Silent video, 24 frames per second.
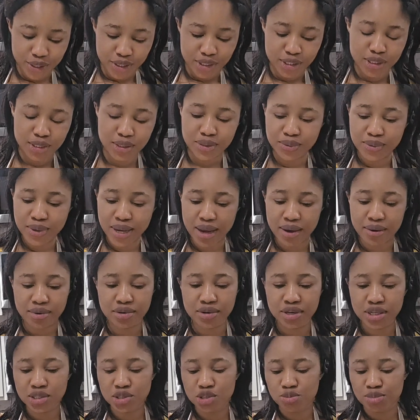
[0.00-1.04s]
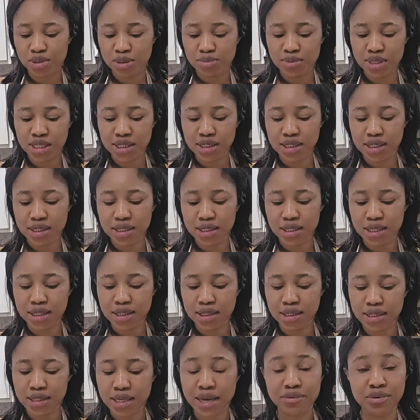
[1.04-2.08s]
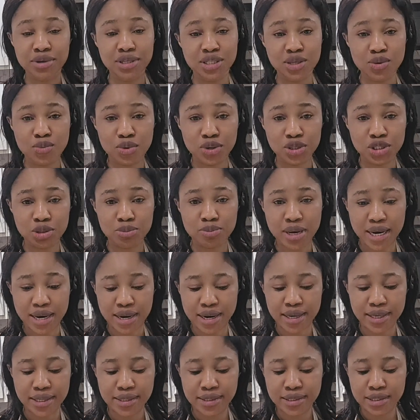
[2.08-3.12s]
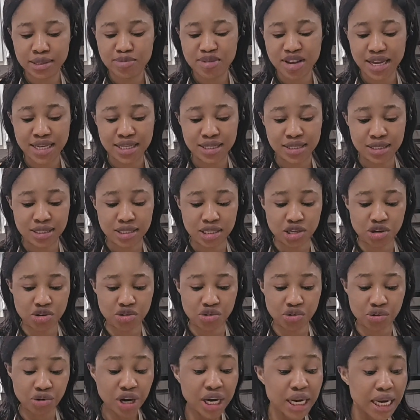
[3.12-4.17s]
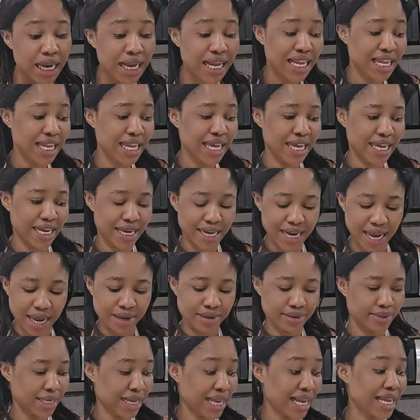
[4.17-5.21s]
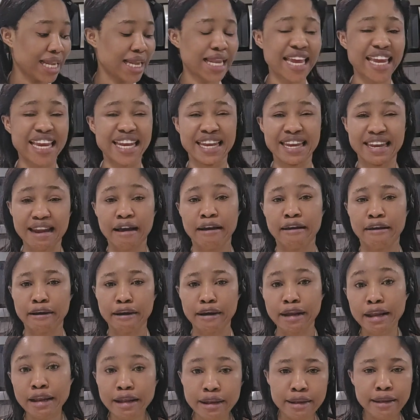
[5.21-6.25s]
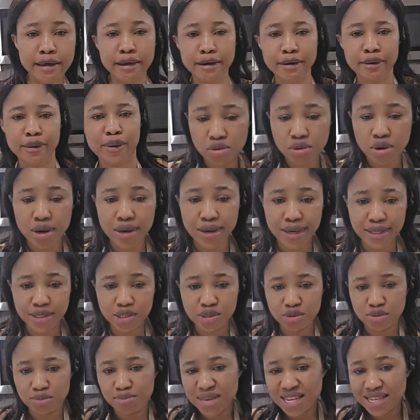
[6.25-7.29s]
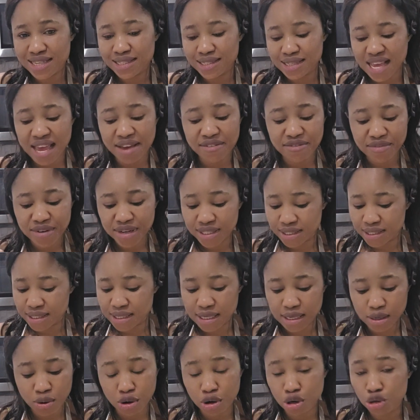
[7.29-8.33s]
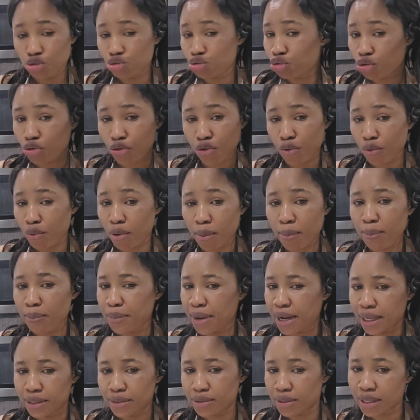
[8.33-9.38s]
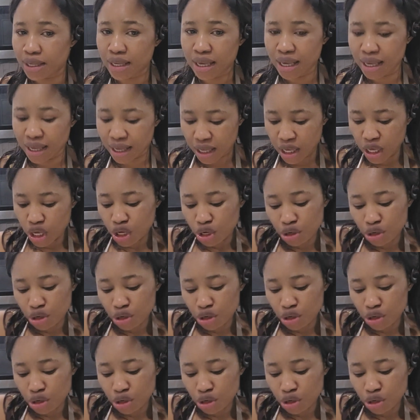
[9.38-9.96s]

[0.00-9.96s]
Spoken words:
So we are going to be mixing this. I already washed my hands. My hands is clean. Go ahead to mix everything. We're going to crumble it, okay?